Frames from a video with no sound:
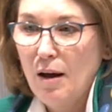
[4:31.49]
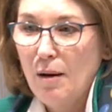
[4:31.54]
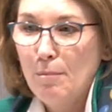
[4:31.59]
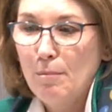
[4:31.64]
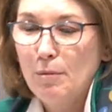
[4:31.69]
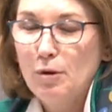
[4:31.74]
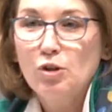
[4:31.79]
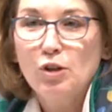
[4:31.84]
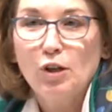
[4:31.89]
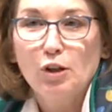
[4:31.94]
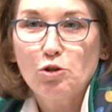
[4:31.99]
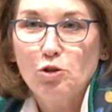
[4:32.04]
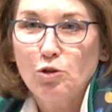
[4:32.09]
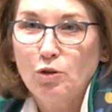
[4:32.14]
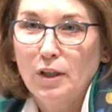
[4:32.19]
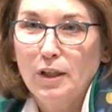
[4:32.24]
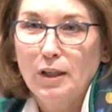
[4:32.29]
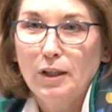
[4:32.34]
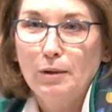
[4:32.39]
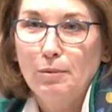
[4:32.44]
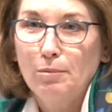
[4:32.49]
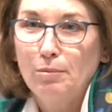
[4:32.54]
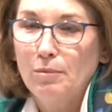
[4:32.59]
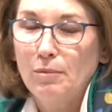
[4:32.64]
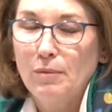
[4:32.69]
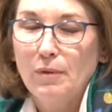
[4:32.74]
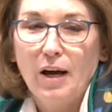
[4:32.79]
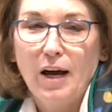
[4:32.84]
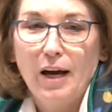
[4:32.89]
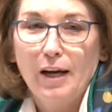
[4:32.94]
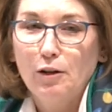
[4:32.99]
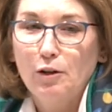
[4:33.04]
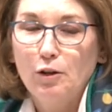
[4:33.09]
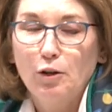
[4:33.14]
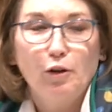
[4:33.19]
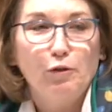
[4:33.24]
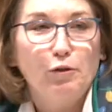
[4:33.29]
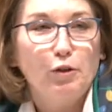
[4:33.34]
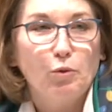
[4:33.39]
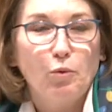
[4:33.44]
Michelle Trenum, I don't
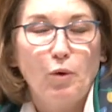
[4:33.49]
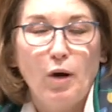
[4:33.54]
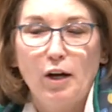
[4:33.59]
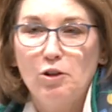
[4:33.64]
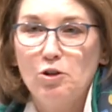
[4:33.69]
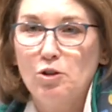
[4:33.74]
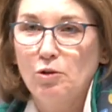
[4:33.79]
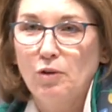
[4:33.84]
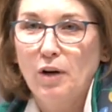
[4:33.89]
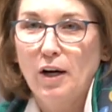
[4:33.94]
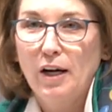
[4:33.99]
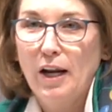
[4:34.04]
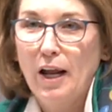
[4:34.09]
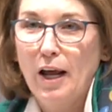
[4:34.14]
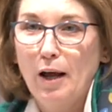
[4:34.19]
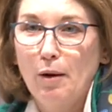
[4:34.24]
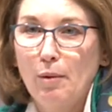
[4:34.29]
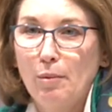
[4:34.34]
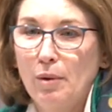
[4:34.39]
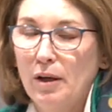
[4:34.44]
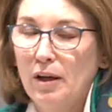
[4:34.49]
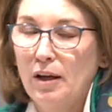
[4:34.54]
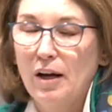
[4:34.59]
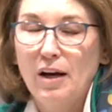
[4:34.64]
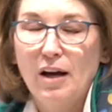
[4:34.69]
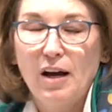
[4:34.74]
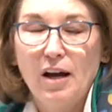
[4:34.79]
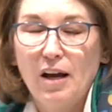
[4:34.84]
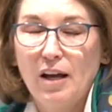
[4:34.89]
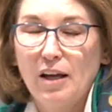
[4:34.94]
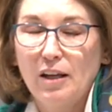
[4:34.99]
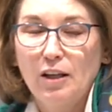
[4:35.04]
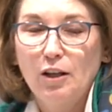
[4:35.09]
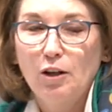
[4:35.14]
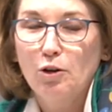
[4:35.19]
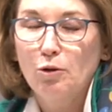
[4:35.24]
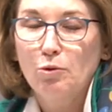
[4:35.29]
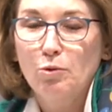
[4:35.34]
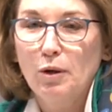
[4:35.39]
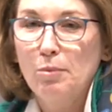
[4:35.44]
know if you're watching right now, but
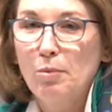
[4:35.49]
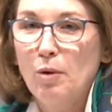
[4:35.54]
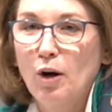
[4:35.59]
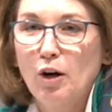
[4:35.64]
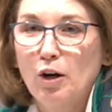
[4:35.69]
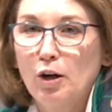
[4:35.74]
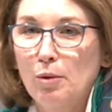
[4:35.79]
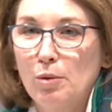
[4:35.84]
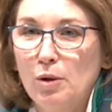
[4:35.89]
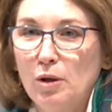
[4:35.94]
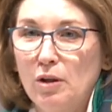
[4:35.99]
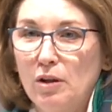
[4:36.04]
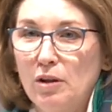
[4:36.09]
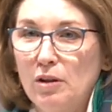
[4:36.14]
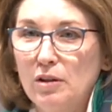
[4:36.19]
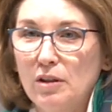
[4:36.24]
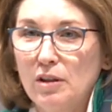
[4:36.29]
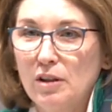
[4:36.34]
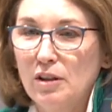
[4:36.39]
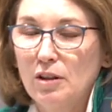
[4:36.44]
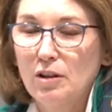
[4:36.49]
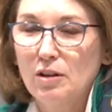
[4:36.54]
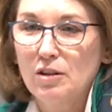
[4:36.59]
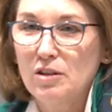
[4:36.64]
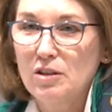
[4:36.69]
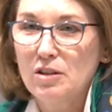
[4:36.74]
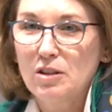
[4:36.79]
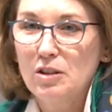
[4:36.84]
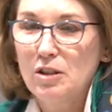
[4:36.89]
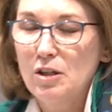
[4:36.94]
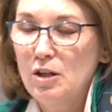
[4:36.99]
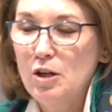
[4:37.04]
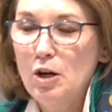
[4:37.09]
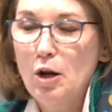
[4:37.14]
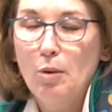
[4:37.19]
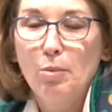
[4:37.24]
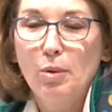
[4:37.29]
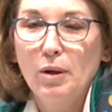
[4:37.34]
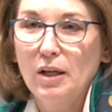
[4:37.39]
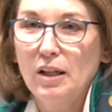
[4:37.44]
you're remarkable. There is
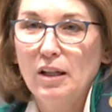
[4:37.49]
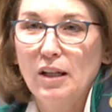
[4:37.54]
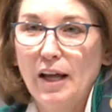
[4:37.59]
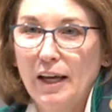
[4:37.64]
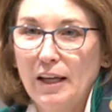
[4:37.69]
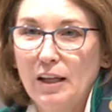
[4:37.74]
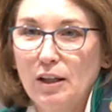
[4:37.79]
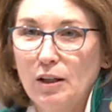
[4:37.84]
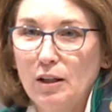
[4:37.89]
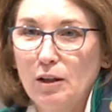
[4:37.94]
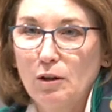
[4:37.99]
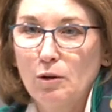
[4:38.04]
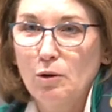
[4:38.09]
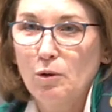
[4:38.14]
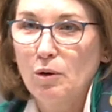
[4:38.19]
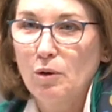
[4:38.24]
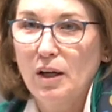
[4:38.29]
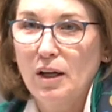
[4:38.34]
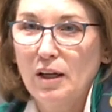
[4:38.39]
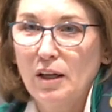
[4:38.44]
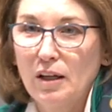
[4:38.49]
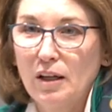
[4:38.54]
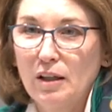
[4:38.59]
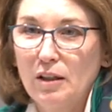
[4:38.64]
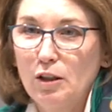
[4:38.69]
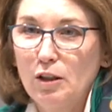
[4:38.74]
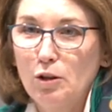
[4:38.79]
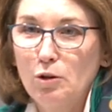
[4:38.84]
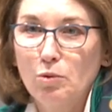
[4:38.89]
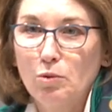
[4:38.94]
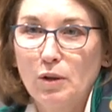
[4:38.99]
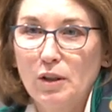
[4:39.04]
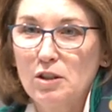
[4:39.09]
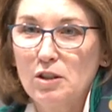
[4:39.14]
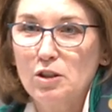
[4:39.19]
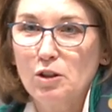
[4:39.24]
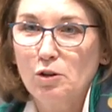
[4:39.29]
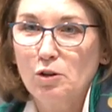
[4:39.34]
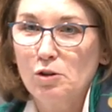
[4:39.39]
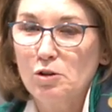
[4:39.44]
nobody like you, and you run
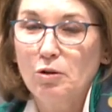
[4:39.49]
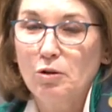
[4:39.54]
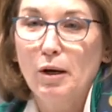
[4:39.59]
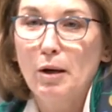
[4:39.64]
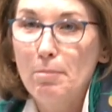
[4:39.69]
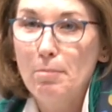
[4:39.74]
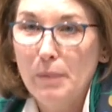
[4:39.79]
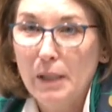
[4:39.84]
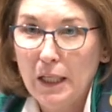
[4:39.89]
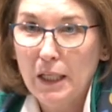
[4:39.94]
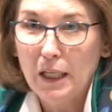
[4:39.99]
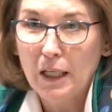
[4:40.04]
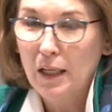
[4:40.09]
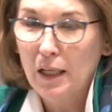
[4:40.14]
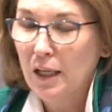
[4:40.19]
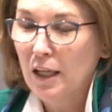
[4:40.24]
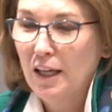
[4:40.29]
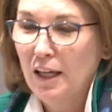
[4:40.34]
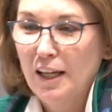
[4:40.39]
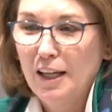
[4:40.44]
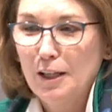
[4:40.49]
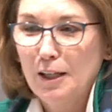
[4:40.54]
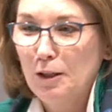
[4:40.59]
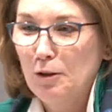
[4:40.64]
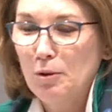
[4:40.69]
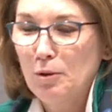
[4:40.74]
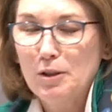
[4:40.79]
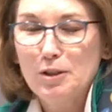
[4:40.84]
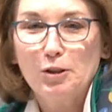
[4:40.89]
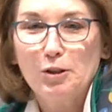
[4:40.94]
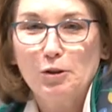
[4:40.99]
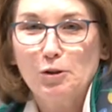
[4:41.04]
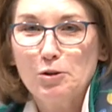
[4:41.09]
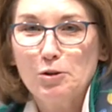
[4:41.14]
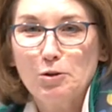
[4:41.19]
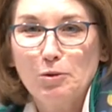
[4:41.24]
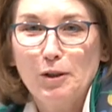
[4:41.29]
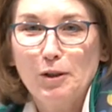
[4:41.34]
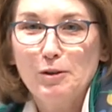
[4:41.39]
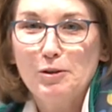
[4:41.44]
circles around me. You run
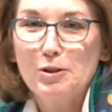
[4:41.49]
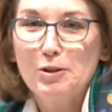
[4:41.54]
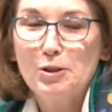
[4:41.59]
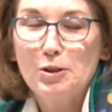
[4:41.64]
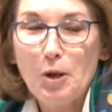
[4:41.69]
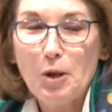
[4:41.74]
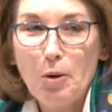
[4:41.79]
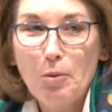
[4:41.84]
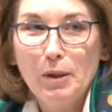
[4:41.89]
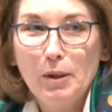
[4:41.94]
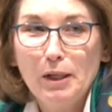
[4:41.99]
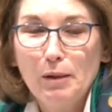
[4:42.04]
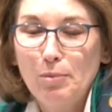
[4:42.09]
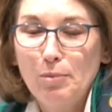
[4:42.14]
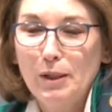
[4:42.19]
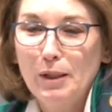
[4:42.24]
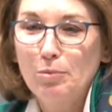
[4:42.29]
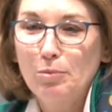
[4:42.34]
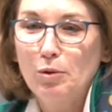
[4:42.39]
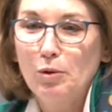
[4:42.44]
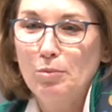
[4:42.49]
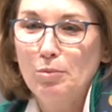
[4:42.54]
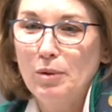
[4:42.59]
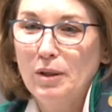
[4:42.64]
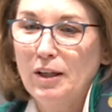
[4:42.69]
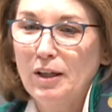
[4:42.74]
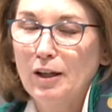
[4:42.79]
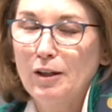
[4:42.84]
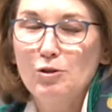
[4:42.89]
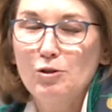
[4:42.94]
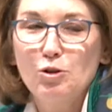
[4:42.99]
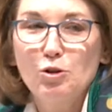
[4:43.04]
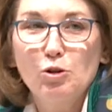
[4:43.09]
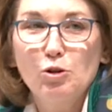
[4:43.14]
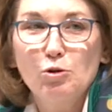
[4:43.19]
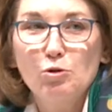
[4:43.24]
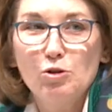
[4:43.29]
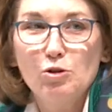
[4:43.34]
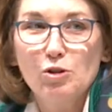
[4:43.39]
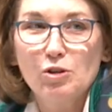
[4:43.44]
circles around so many people because
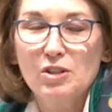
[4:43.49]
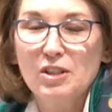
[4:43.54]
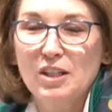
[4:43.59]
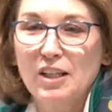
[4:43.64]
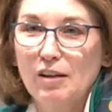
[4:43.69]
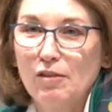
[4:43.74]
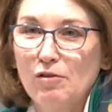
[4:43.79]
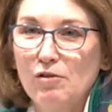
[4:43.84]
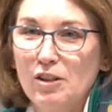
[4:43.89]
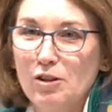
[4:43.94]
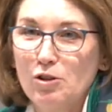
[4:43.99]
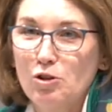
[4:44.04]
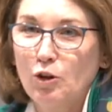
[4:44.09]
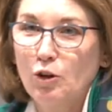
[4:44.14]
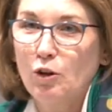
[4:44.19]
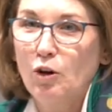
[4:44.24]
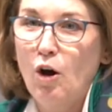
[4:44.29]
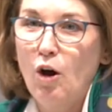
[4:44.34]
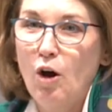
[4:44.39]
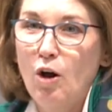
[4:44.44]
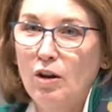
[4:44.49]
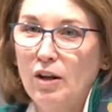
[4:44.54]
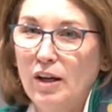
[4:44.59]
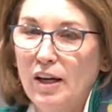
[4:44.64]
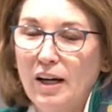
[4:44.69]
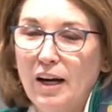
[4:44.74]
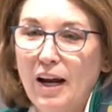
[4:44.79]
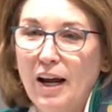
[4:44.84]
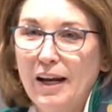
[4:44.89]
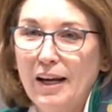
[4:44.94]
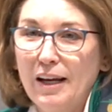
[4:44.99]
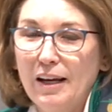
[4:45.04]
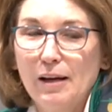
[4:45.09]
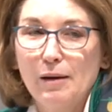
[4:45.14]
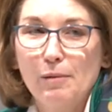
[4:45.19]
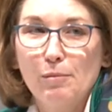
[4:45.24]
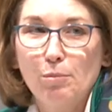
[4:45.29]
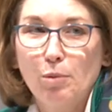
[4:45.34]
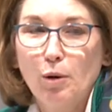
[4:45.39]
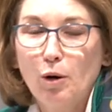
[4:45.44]
you just give this your all. And I
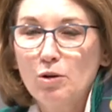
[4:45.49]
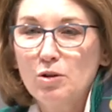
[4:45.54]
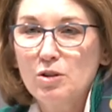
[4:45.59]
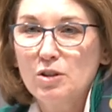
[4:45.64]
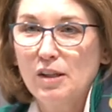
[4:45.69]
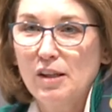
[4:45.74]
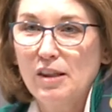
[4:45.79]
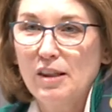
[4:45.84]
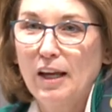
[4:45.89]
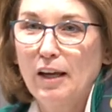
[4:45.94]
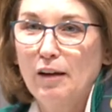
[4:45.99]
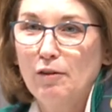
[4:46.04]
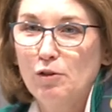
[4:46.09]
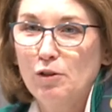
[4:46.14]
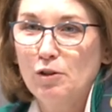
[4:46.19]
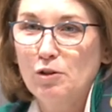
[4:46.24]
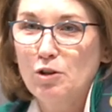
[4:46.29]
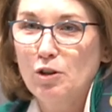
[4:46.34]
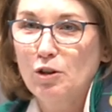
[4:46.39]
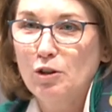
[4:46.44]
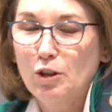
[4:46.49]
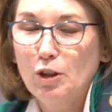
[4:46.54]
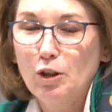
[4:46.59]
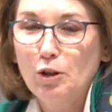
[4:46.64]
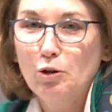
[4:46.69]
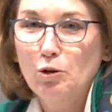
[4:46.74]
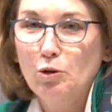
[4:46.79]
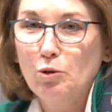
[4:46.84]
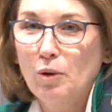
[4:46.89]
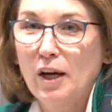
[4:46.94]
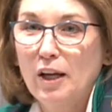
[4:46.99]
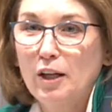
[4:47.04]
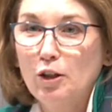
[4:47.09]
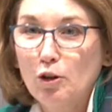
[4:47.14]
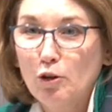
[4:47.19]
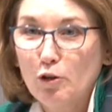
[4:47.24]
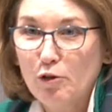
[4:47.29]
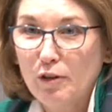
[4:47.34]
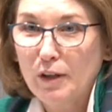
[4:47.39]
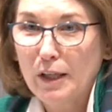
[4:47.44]
am personally thankful to you and
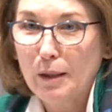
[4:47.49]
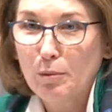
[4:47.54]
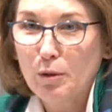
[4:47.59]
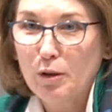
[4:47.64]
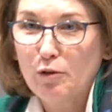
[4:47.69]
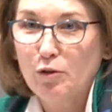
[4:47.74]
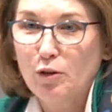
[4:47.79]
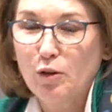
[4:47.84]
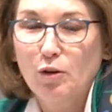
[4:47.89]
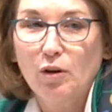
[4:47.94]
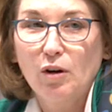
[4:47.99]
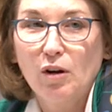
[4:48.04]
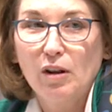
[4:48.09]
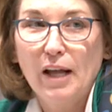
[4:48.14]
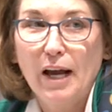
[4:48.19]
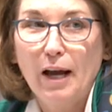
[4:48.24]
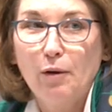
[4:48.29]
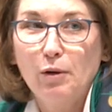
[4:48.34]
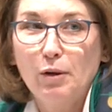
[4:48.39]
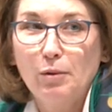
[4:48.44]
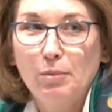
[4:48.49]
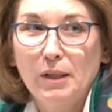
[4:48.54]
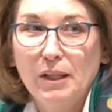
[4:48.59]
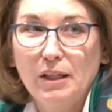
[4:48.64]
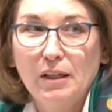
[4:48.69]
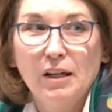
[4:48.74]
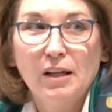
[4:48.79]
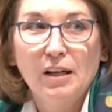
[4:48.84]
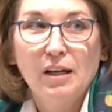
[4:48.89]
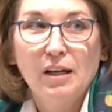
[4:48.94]
your family for allowing me